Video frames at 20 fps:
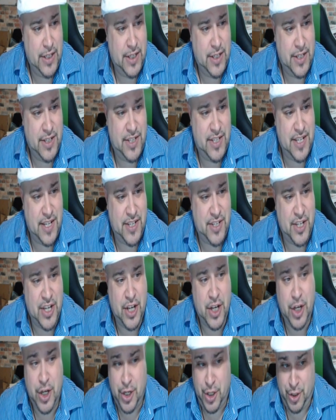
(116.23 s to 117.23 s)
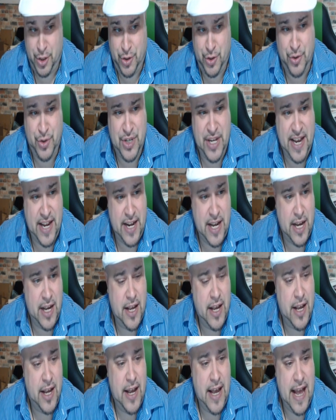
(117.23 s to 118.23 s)
said Susanna,
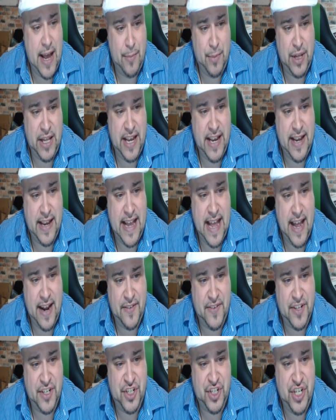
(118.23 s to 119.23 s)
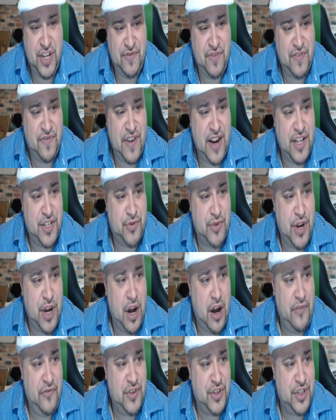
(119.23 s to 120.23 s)
MLA Canada's chief advisory
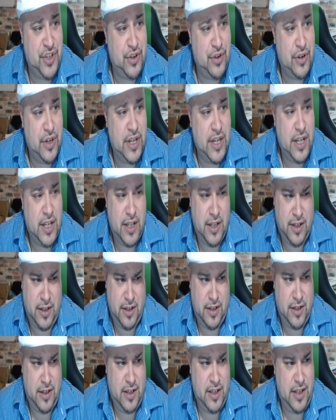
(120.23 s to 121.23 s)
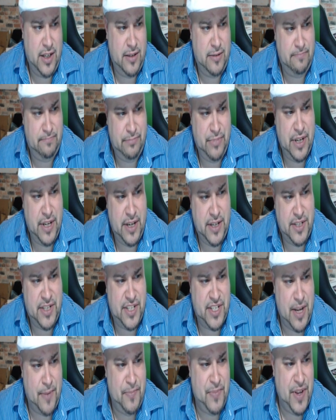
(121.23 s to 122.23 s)
officer. It is
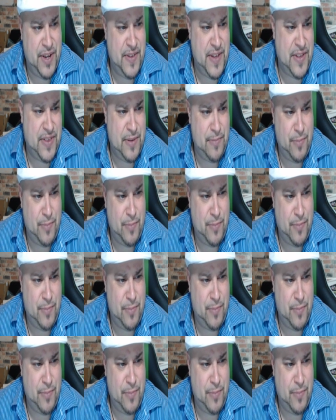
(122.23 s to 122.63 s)
something that the